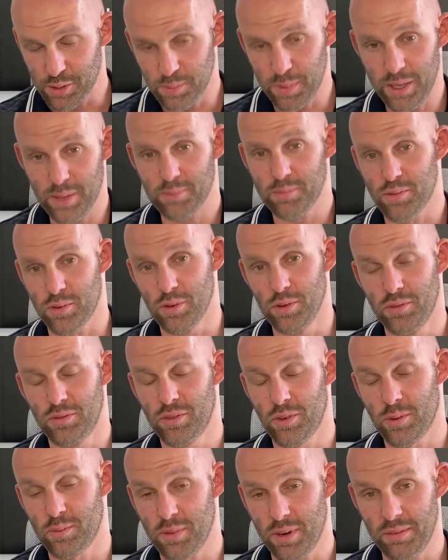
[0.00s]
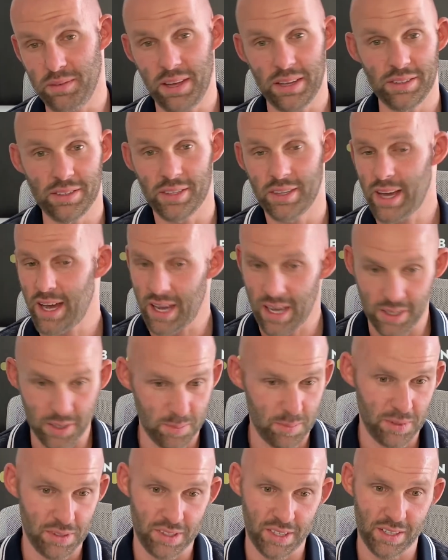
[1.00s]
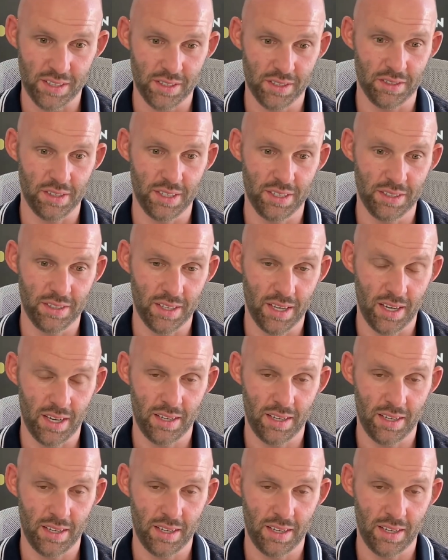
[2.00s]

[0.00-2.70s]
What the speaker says: to be improved or prevented. 100% agreed.